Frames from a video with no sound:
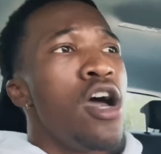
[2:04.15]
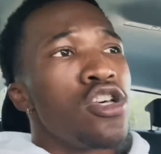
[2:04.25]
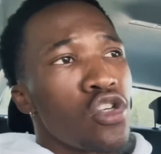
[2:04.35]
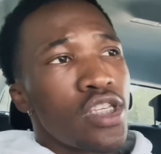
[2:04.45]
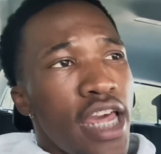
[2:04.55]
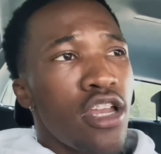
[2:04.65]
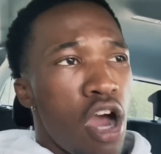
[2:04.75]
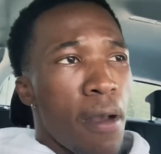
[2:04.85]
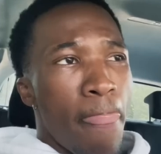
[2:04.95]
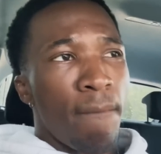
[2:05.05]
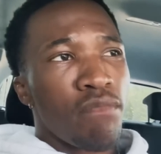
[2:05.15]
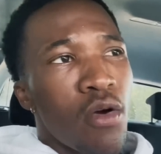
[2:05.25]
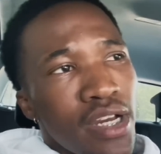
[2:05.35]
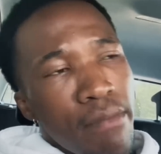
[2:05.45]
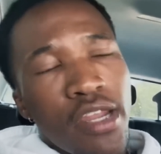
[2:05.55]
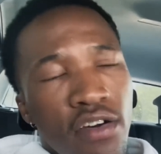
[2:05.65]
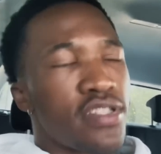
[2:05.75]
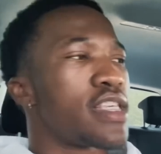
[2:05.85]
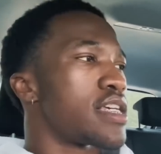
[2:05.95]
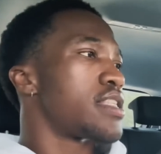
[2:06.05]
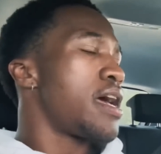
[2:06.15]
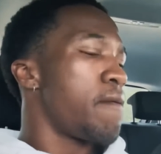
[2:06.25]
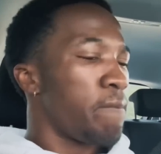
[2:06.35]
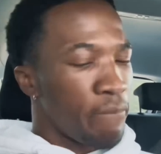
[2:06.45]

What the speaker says: So, today, dog, I wake up at 6:30 now.